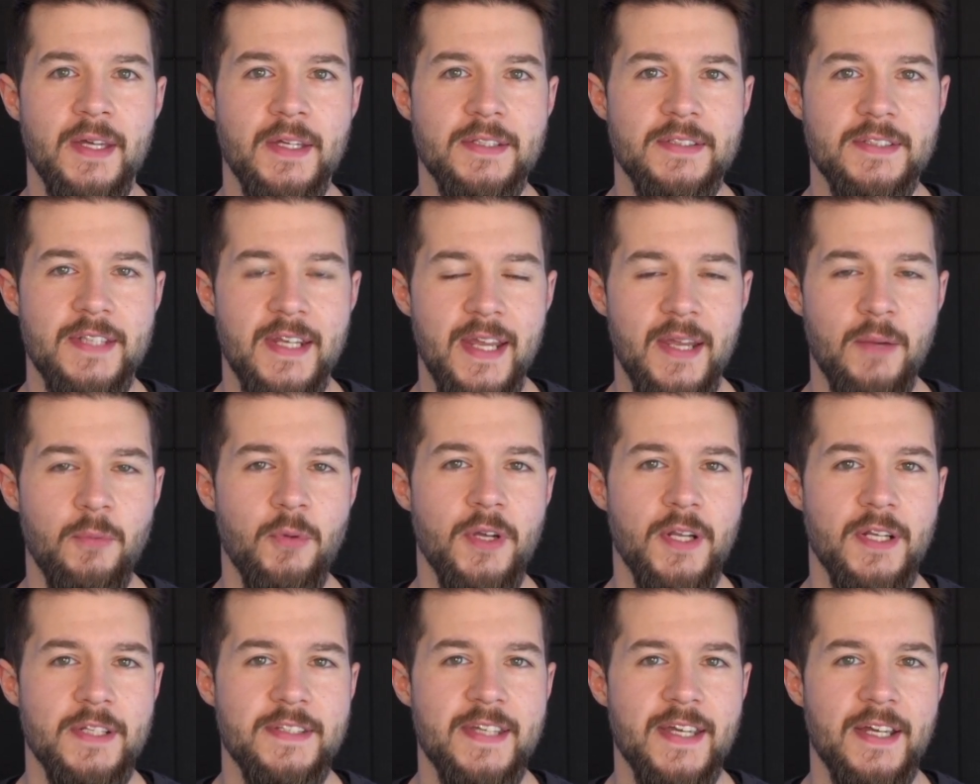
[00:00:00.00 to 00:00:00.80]
Today we're
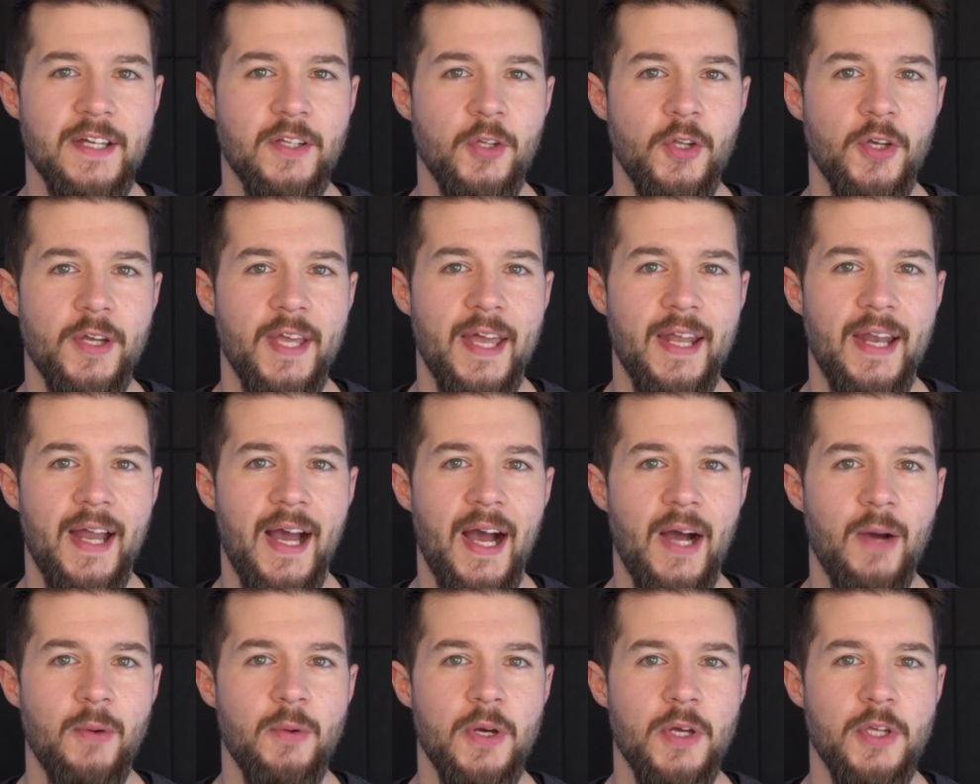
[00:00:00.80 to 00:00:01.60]
going to take a look at
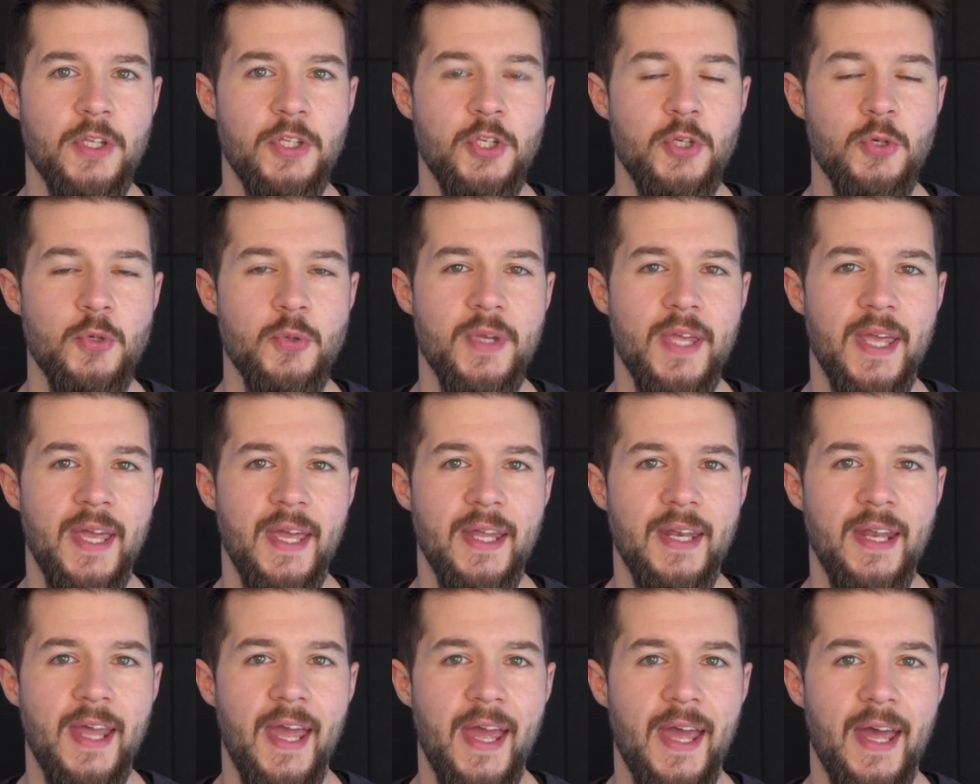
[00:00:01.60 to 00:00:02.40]
how you
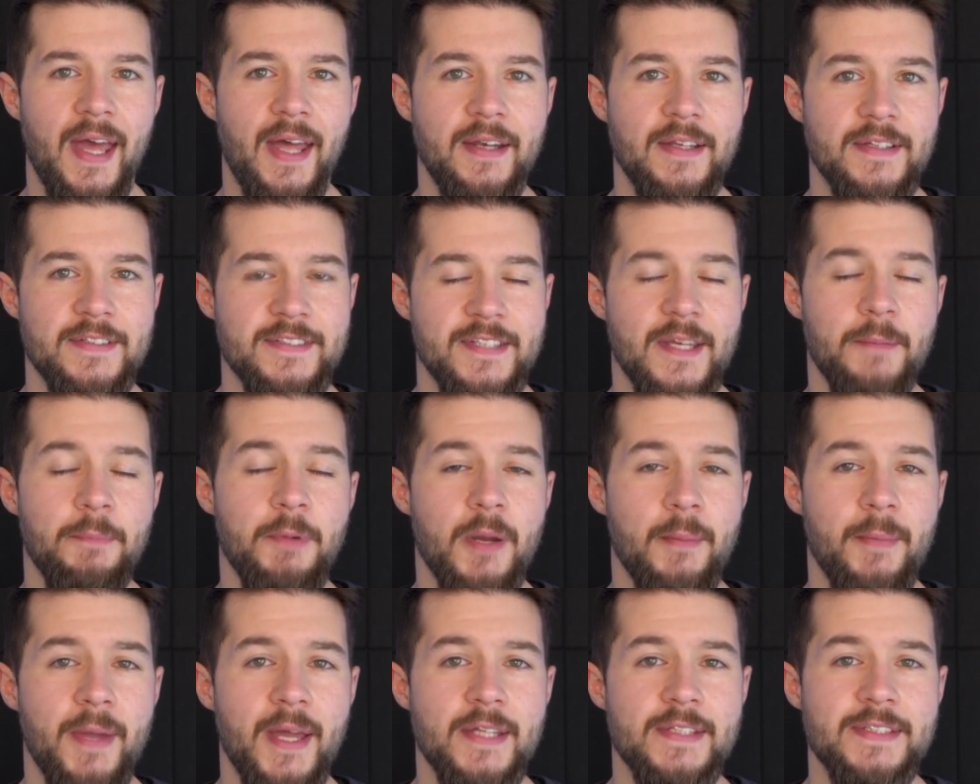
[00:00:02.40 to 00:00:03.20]
can add
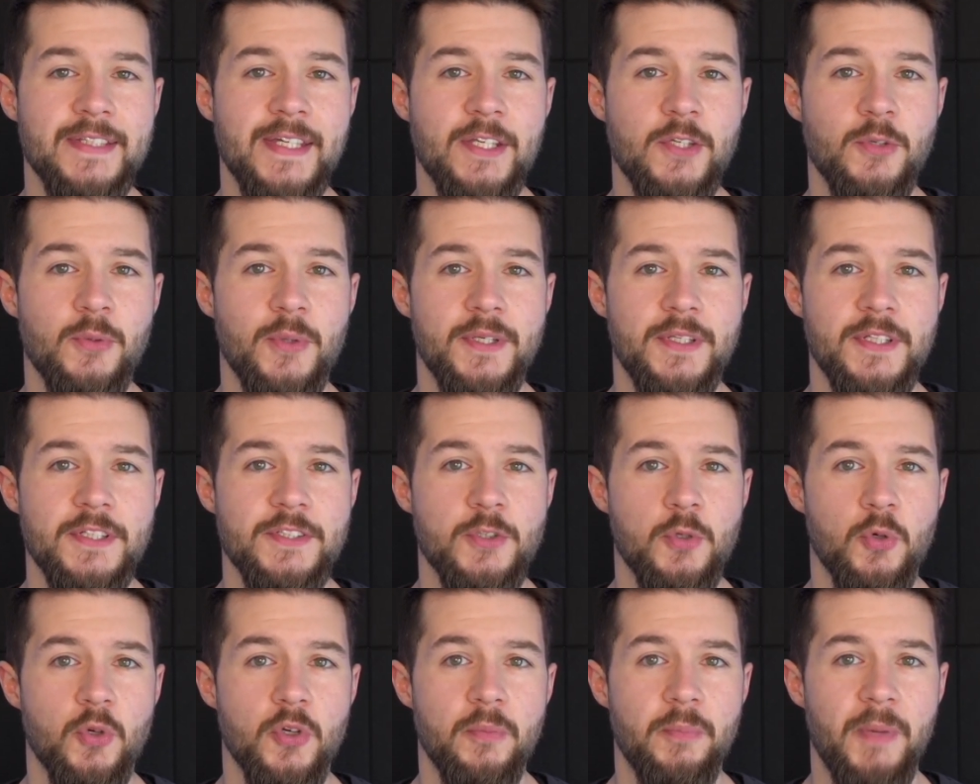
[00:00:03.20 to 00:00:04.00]
subcommands into a
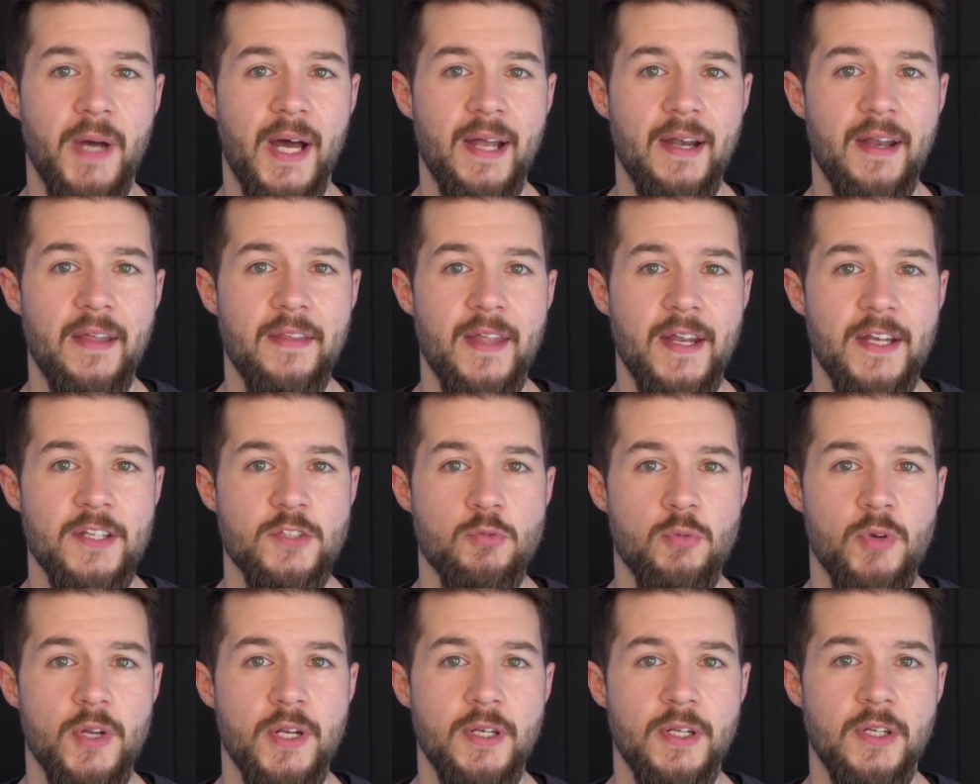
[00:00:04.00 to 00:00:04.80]
Discord bot that
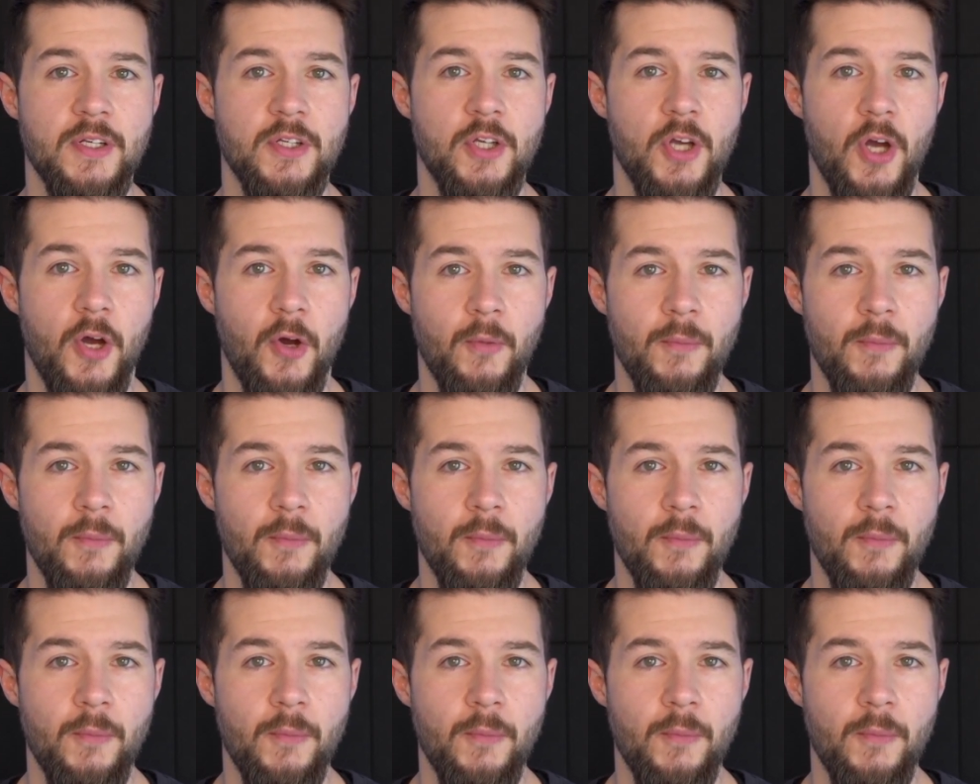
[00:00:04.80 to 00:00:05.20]
is written in Go.